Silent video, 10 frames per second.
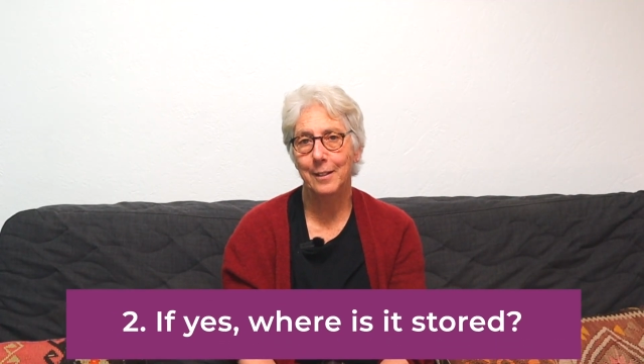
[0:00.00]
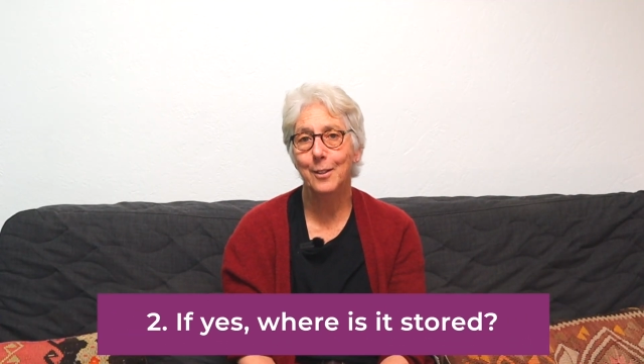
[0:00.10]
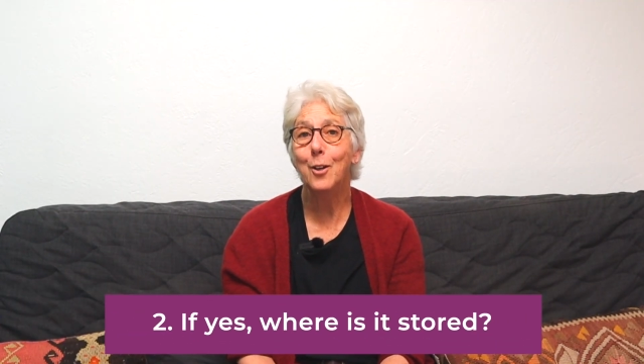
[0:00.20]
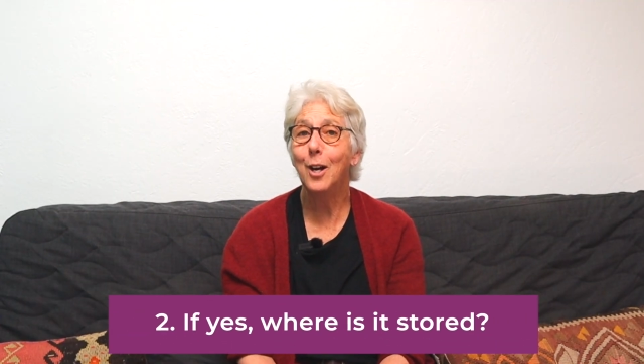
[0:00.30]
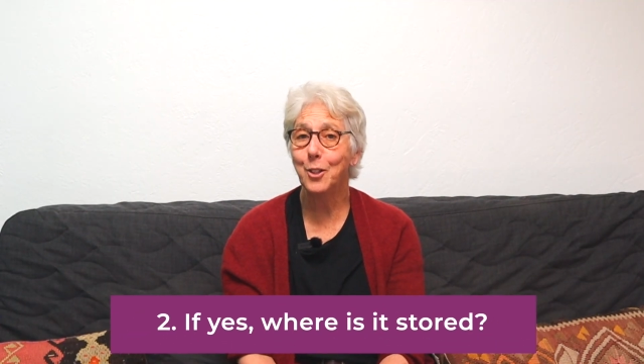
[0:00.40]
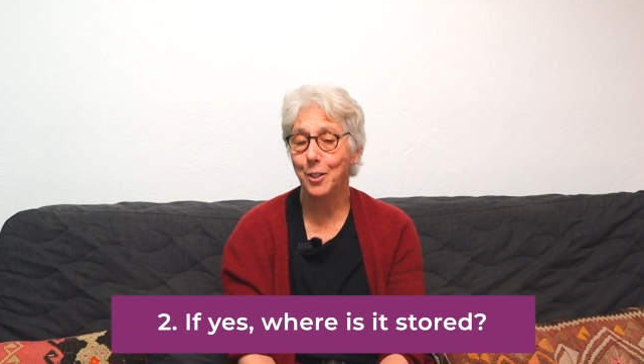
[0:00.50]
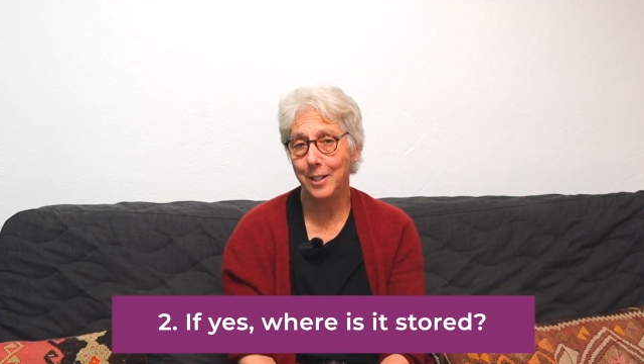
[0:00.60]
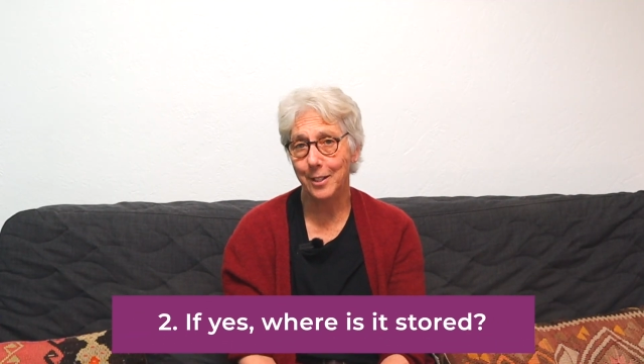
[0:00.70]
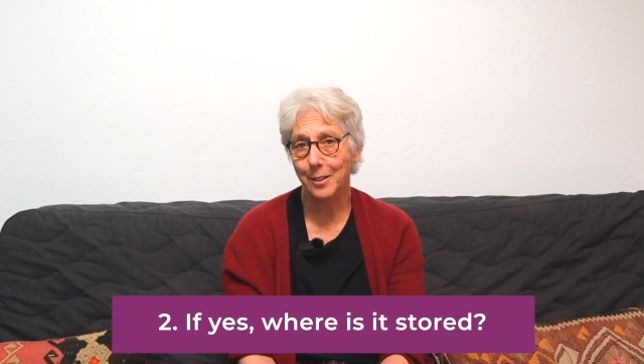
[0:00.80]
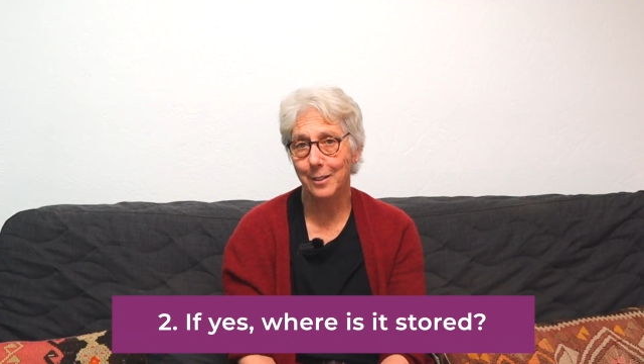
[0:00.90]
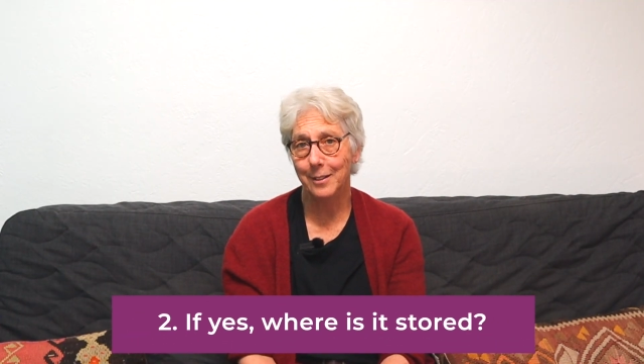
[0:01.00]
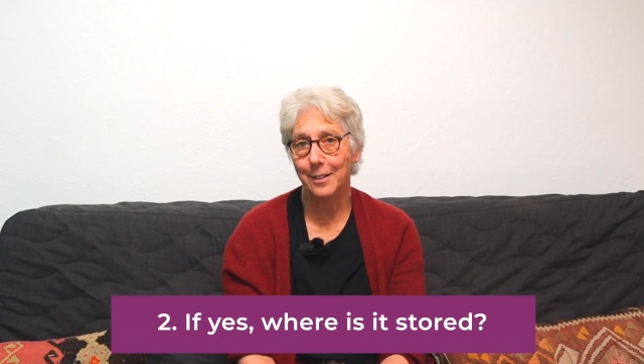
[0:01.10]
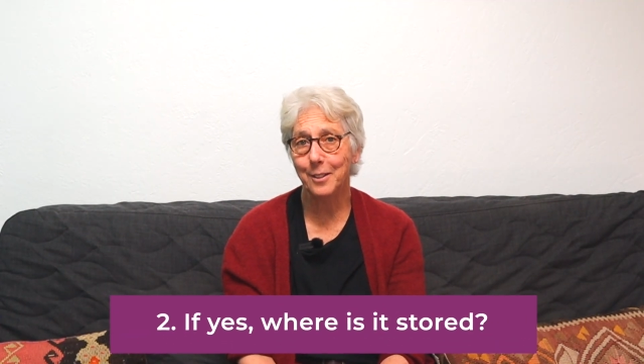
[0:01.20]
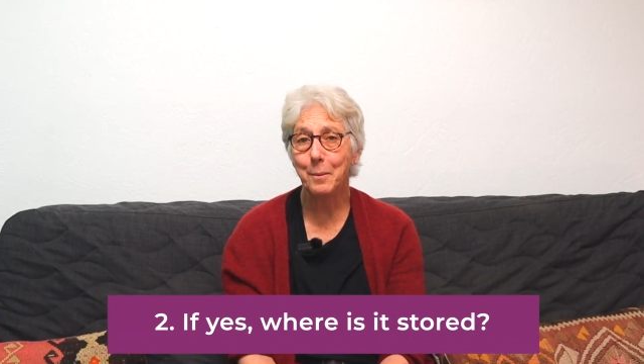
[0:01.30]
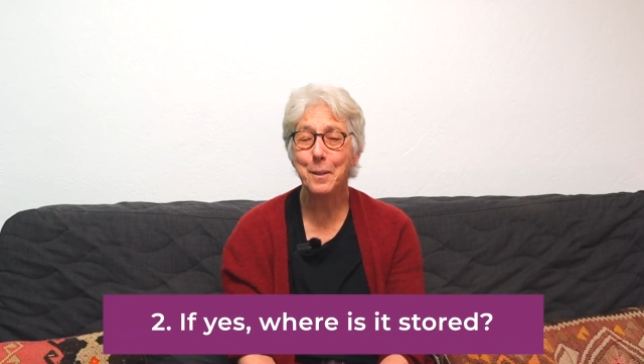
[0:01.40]
Caution here,
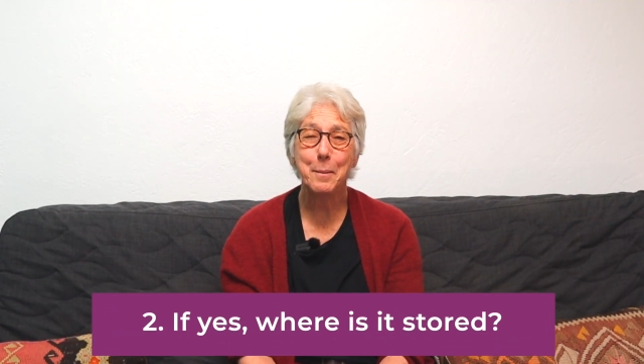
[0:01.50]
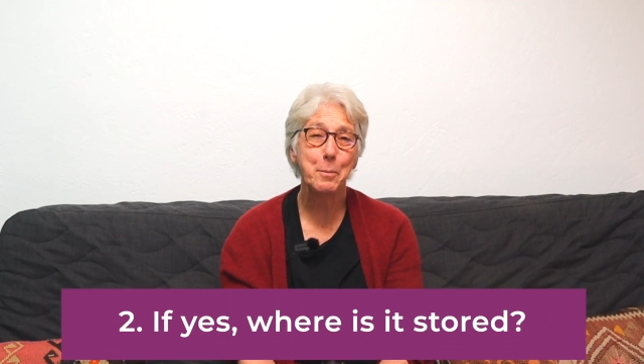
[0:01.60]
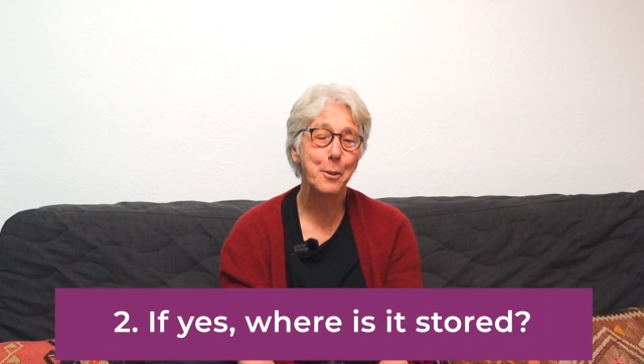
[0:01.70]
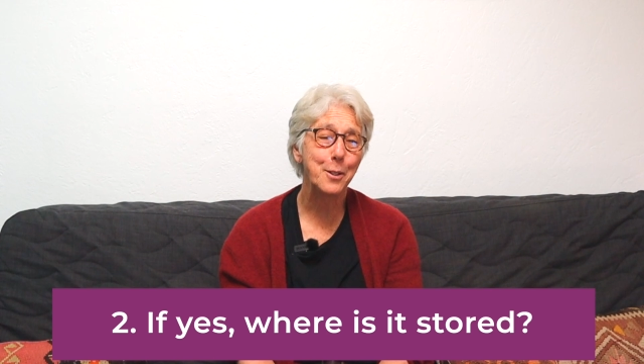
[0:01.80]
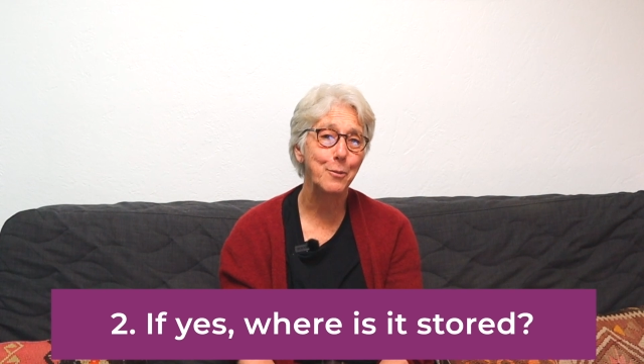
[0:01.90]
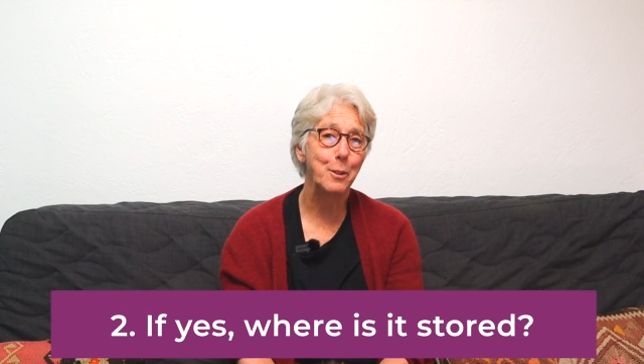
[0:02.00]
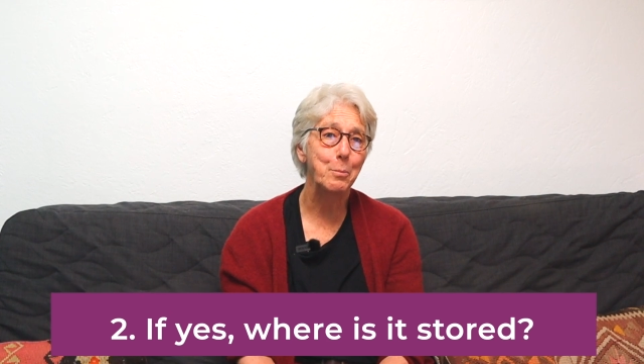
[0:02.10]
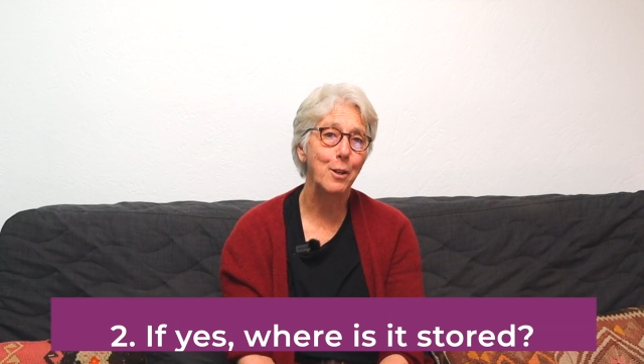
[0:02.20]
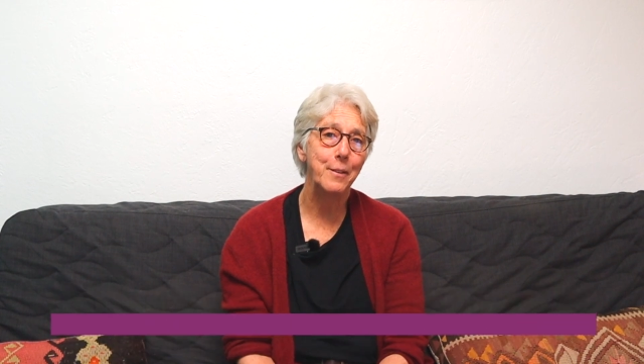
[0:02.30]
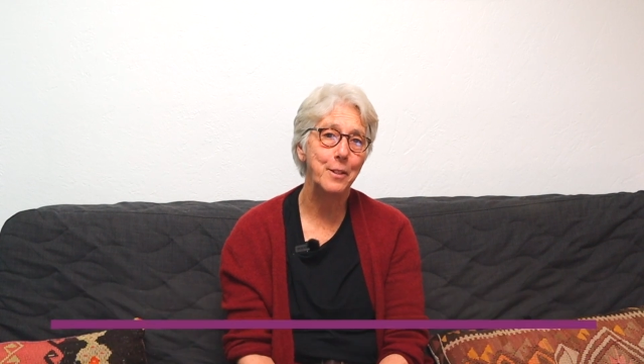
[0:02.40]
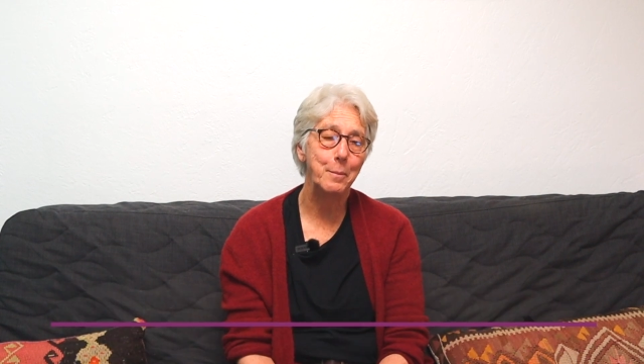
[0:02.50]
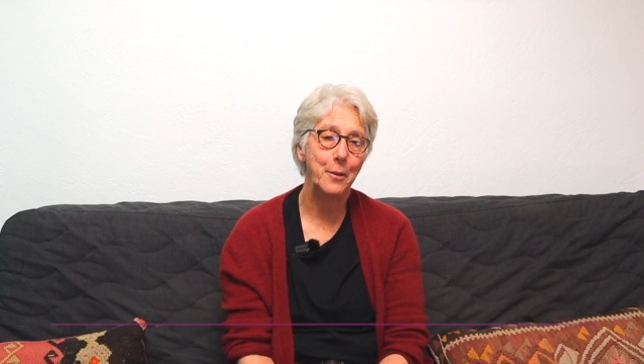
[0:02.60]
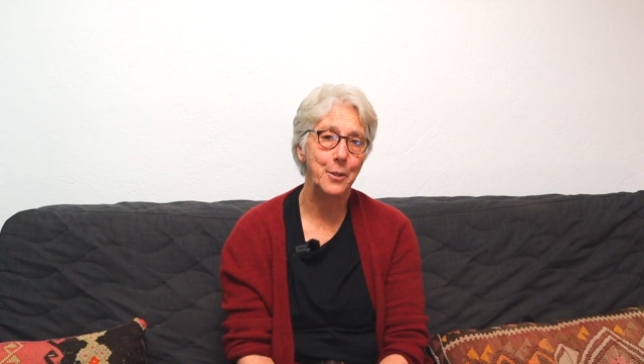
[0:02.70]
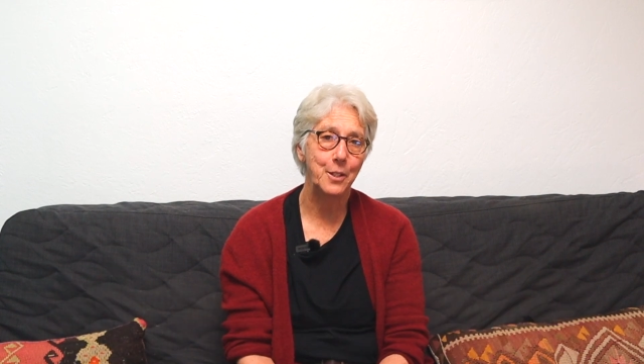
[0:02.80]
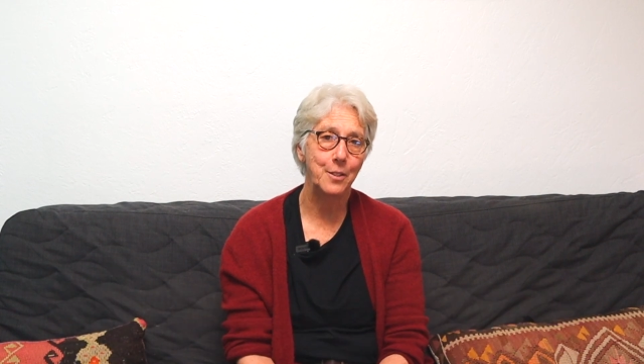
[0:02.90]
sometimes parents feel private
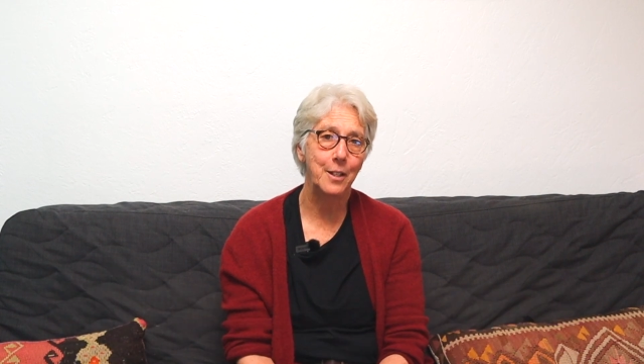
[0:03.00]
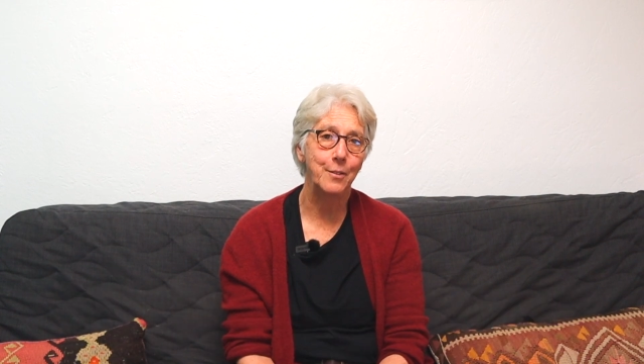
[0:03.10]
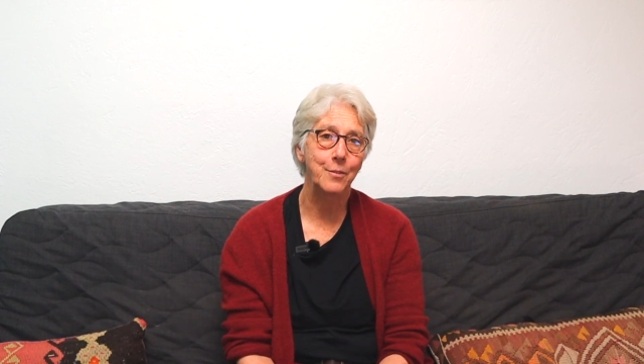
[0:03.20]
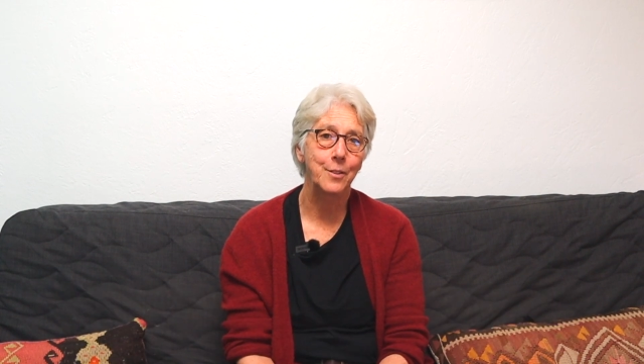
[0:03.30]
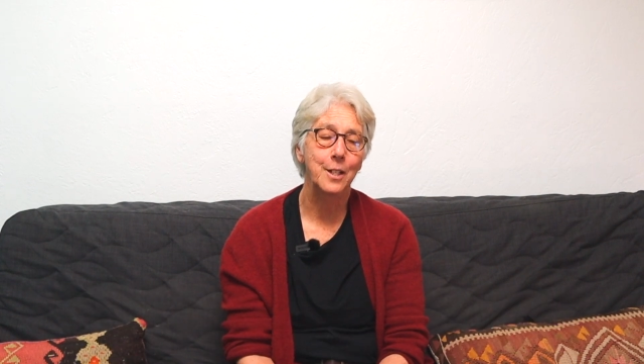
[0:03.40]
about this stuff.